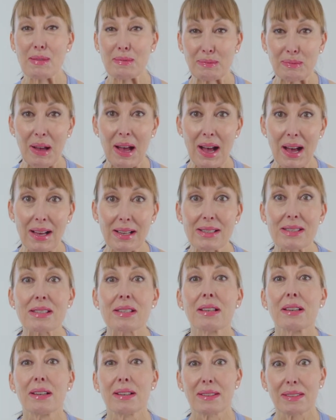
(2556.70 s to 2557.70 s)
but
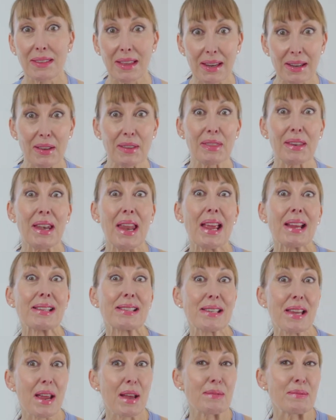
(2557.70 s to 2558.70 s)
then on the next
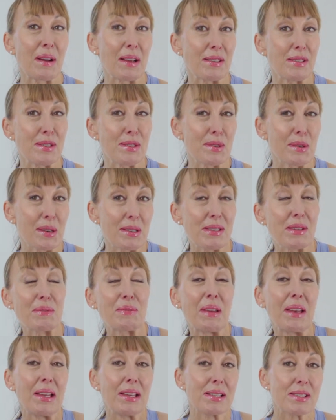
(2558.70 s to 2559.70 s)
day I might do 20
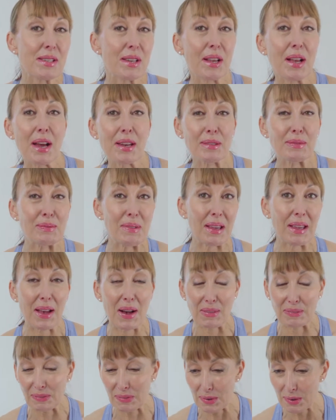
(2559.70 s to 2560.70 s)
minutes to kind of make
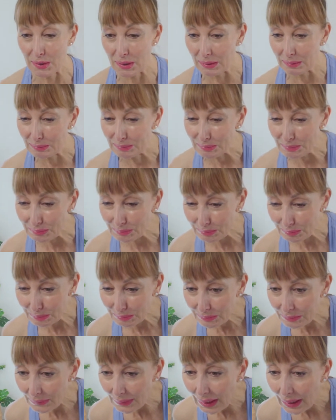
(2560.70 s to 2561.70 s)
up for it.
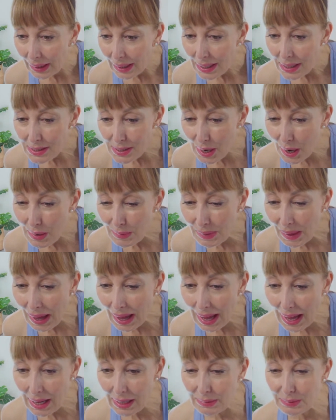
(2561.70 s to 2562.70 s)
So I hope
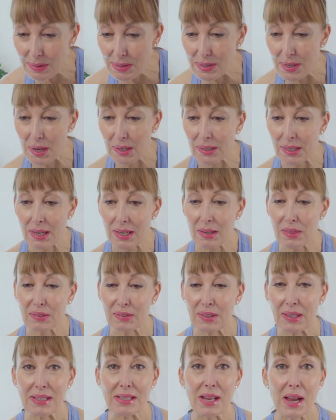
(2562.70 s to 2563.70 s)
that helps, Donna.
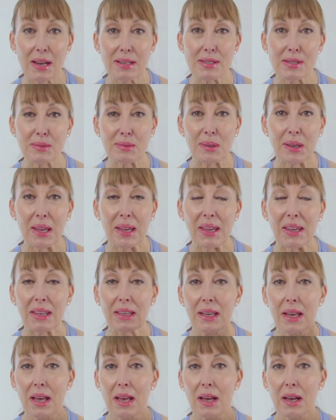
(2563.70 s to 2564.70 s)
3 times a
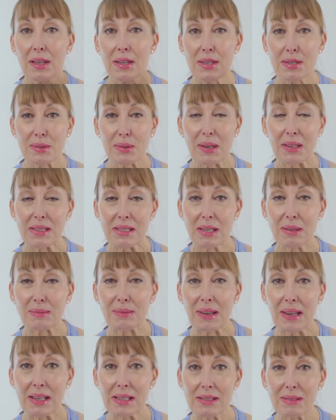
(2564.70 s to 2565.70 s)
week, 20
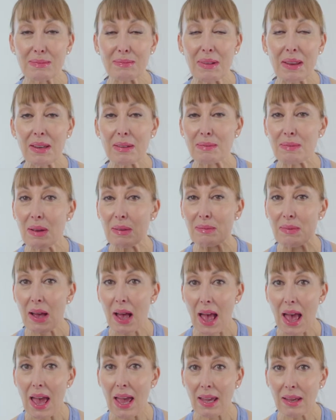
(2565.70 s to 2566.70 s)
minutes minimum,
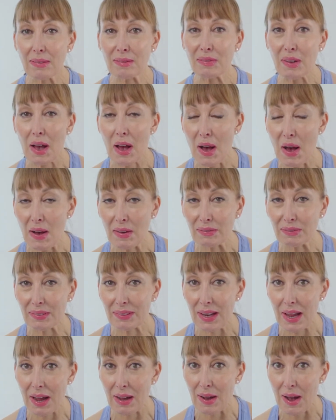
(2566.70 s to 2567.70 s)
aim for half
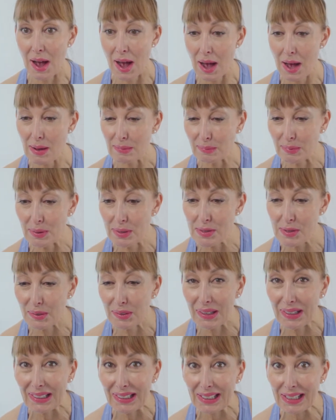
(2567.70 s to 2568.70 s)
an hour upwards
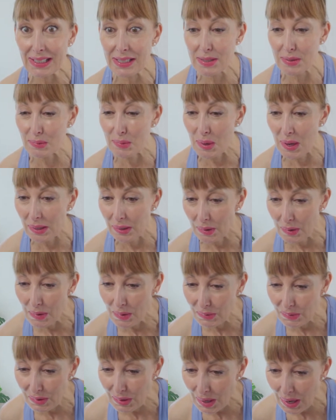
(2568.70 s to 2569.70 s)
on at least one
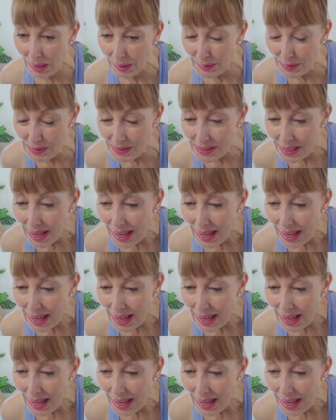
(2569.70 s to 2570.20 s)
of those.